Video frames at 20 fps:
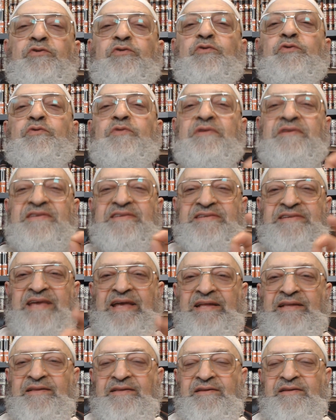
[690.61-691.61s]
to
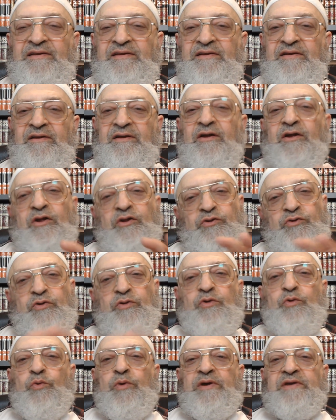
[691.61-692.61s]
send
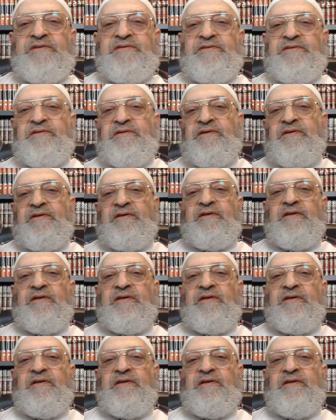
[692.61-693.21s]
to the West,